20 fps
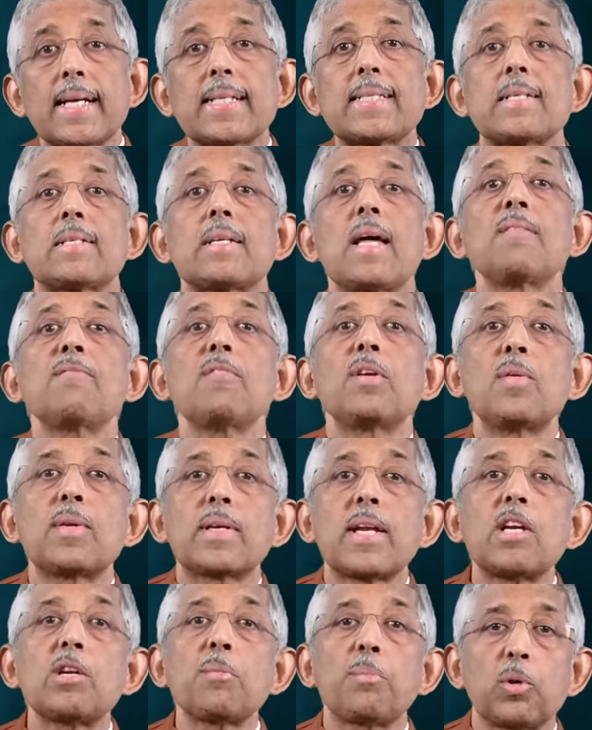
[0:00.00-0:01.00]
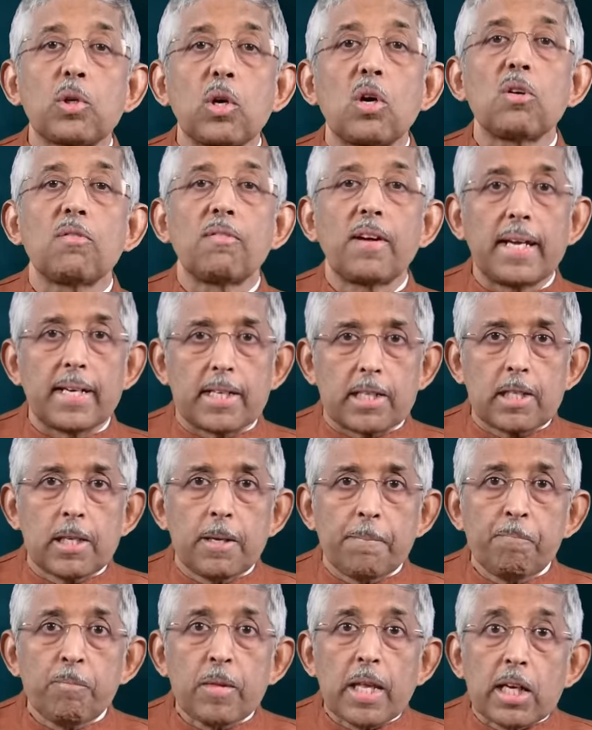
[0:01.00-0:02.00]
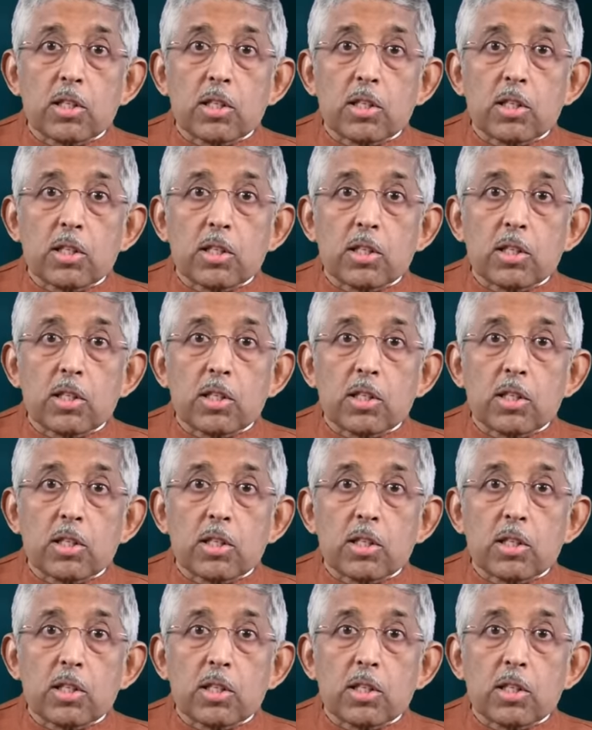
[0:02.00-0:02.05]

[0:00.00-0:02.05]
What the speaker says: that's a time when you tend to put on weight.